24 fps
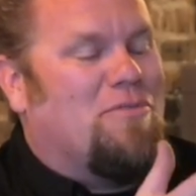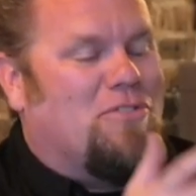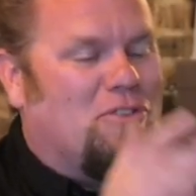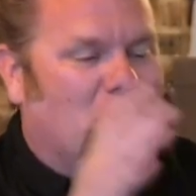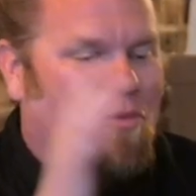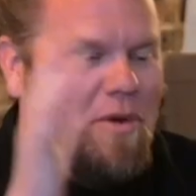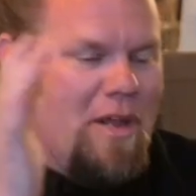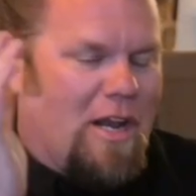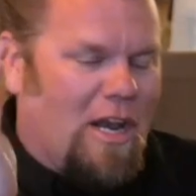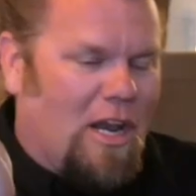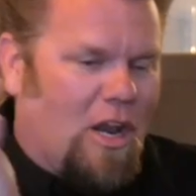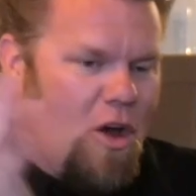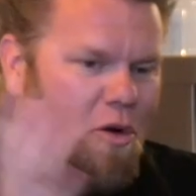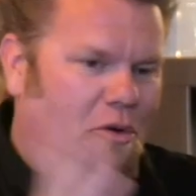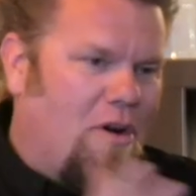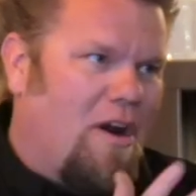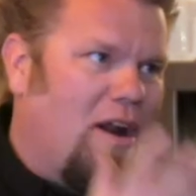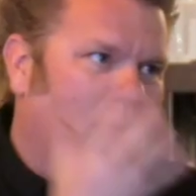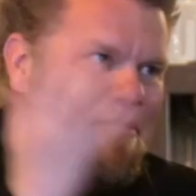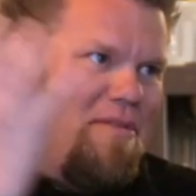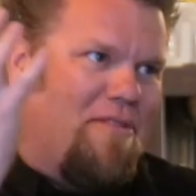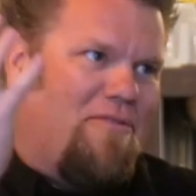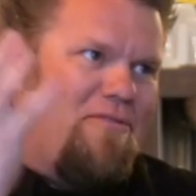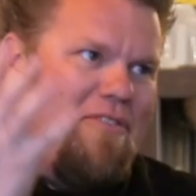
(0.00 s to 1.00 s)
So we loaded
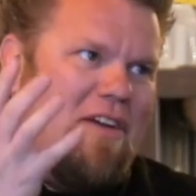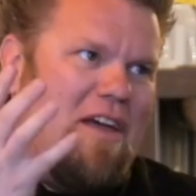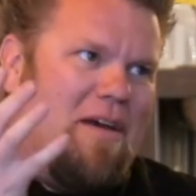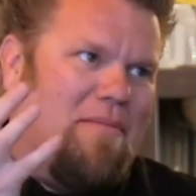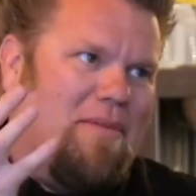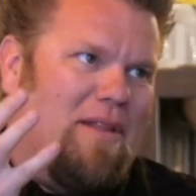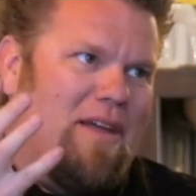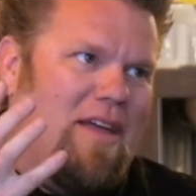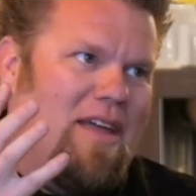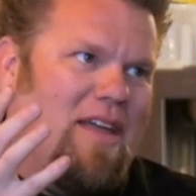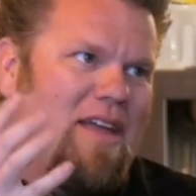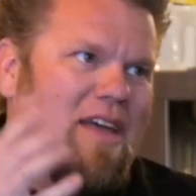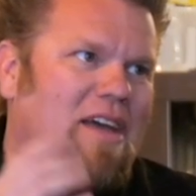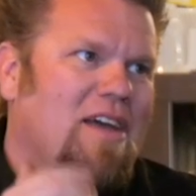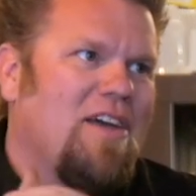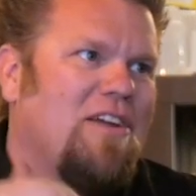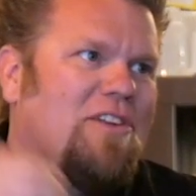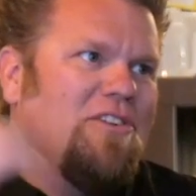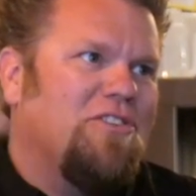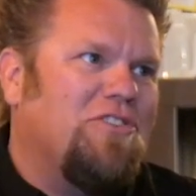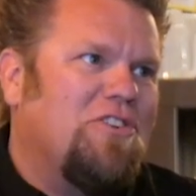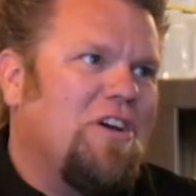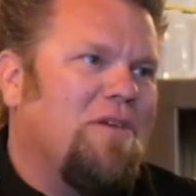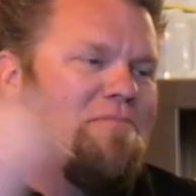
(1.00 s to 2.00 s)
up the family,
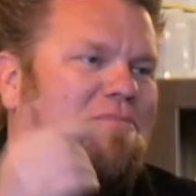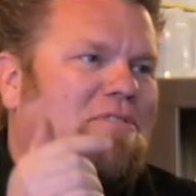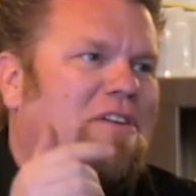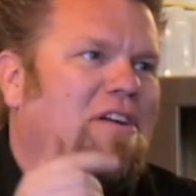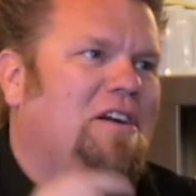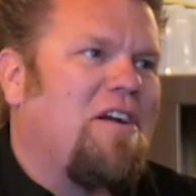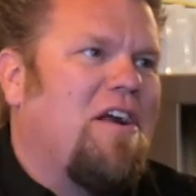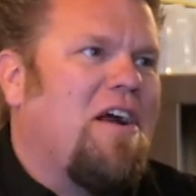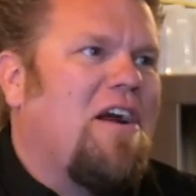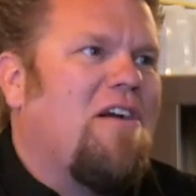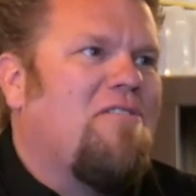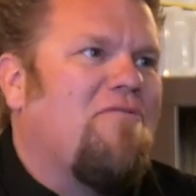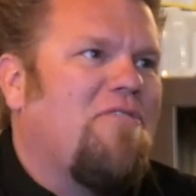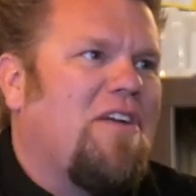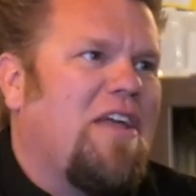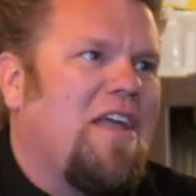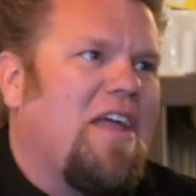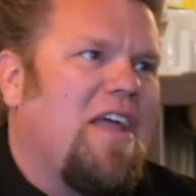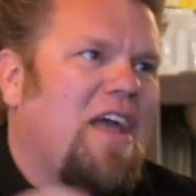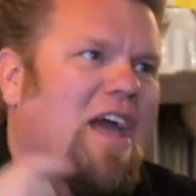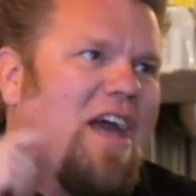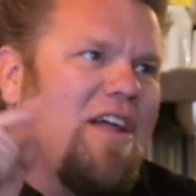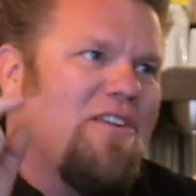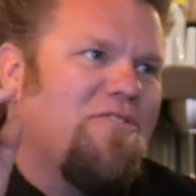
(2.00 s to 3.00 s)
jumped in an
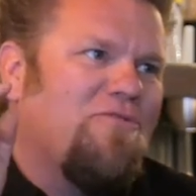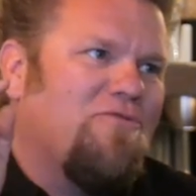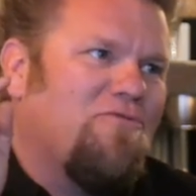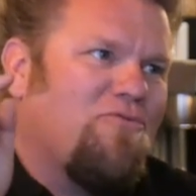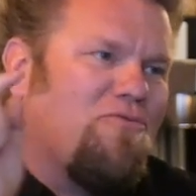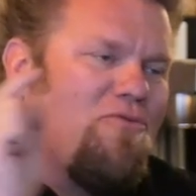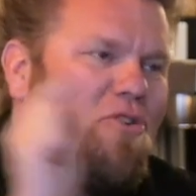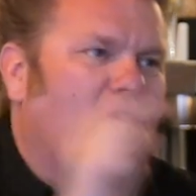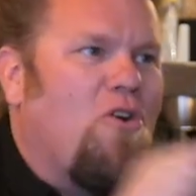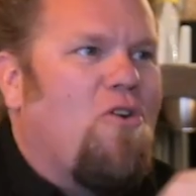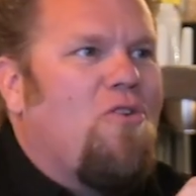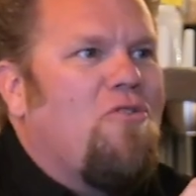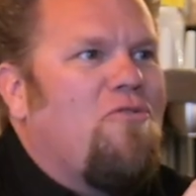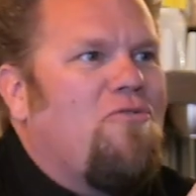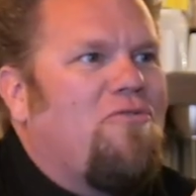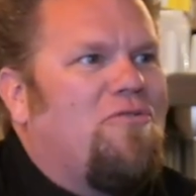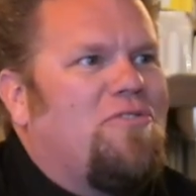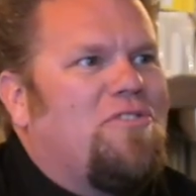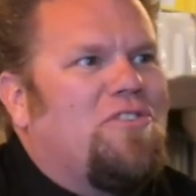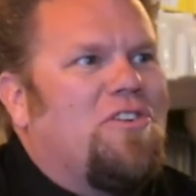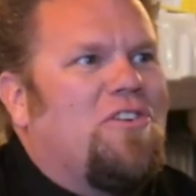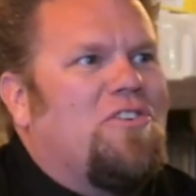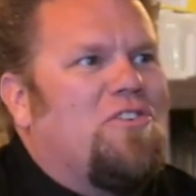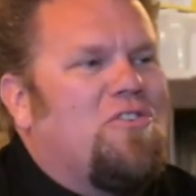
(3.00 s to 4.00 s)
RV, and
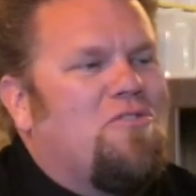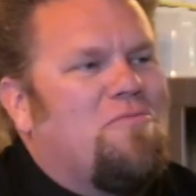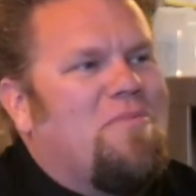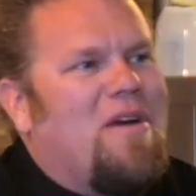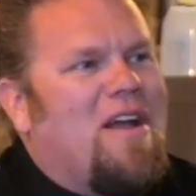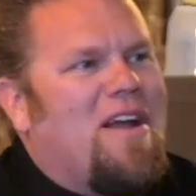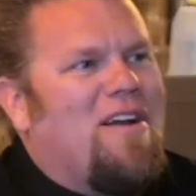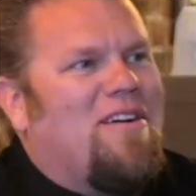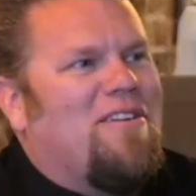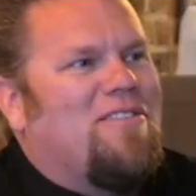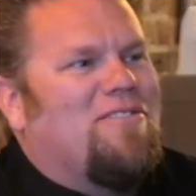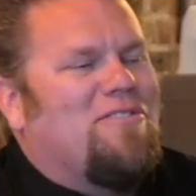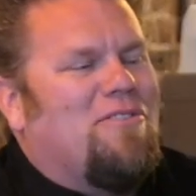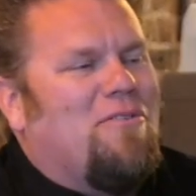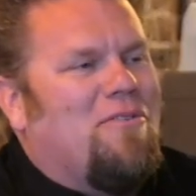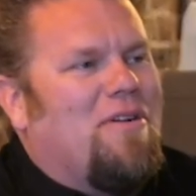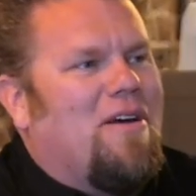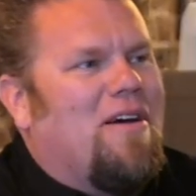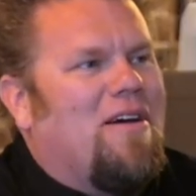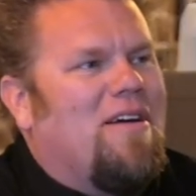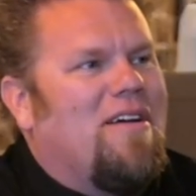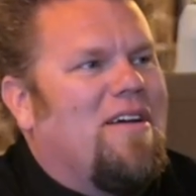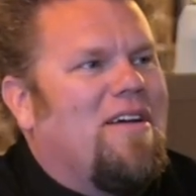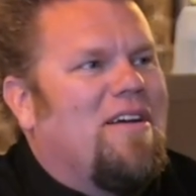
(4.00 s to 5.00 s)
drove to Yuma,
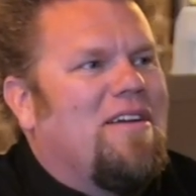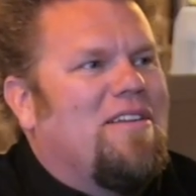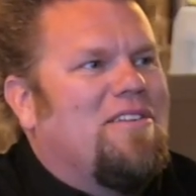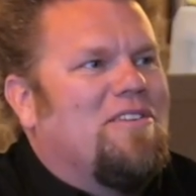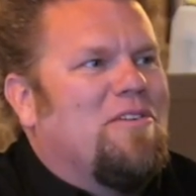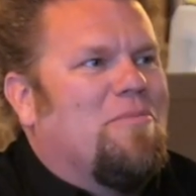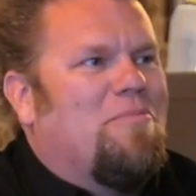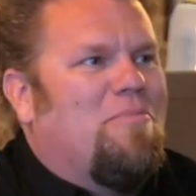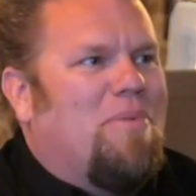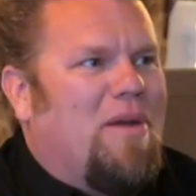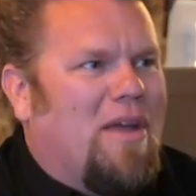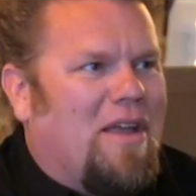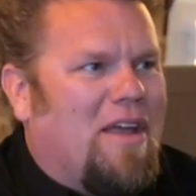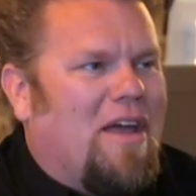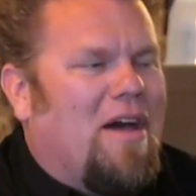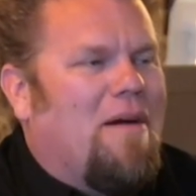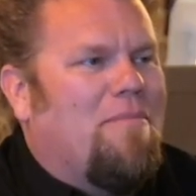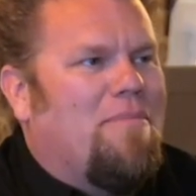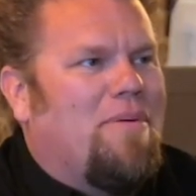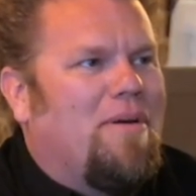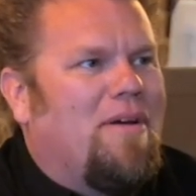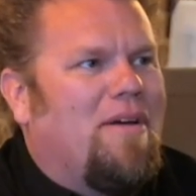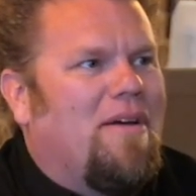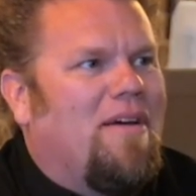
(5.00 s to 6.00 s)
Arizona to pick
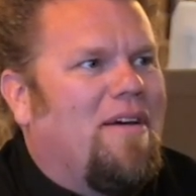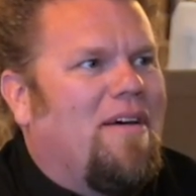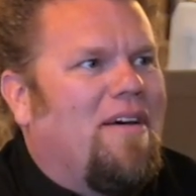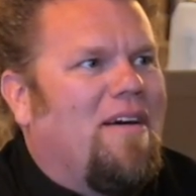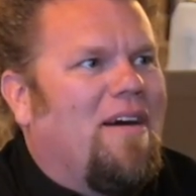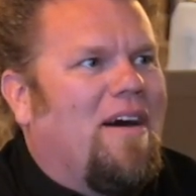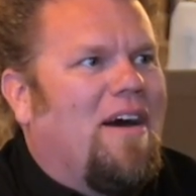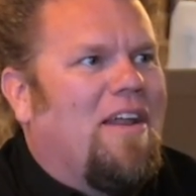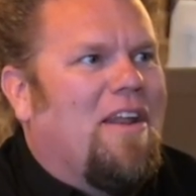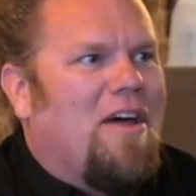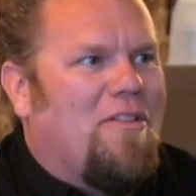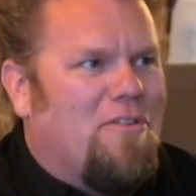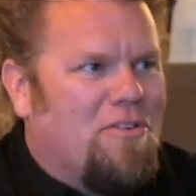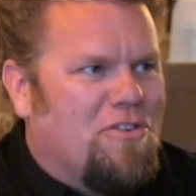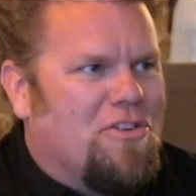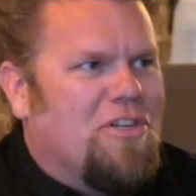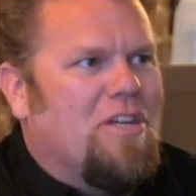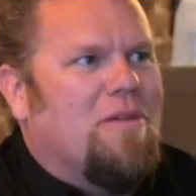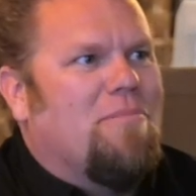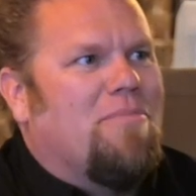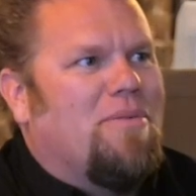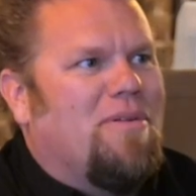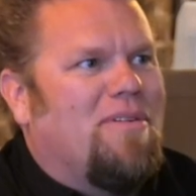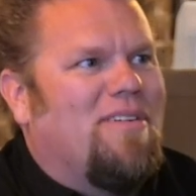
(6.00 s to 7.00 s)
up another
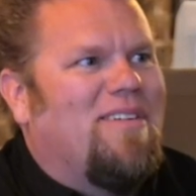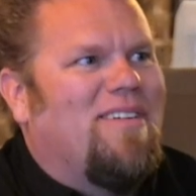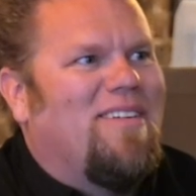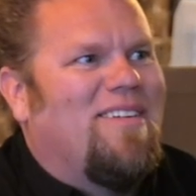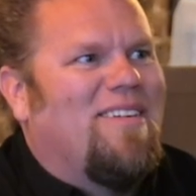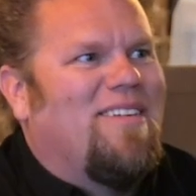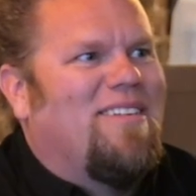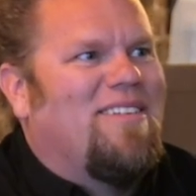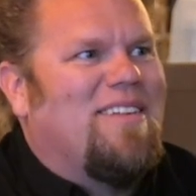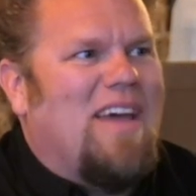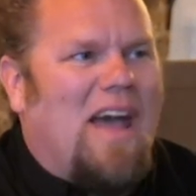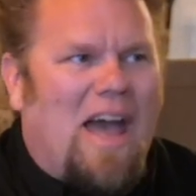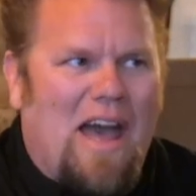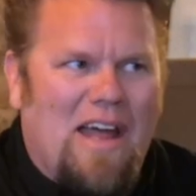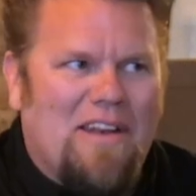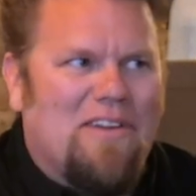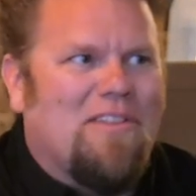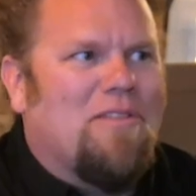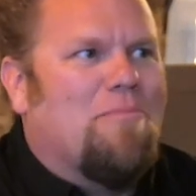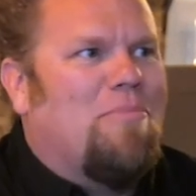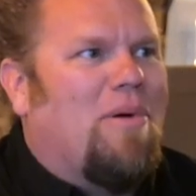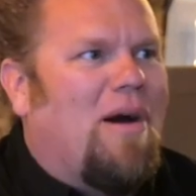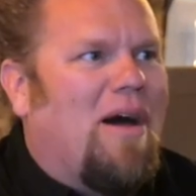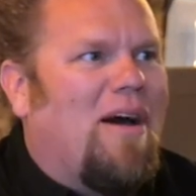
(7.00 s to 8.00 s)
Jeep to add
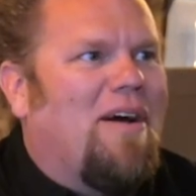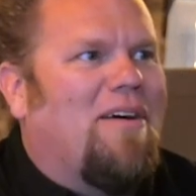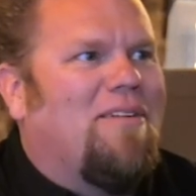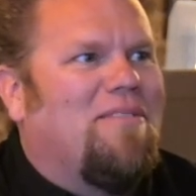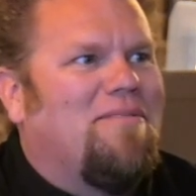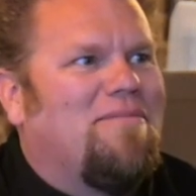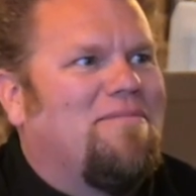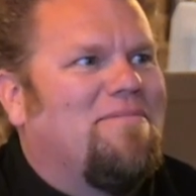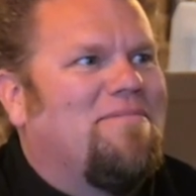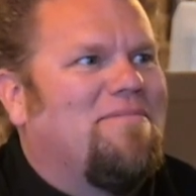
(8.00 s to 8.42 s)
to the pile.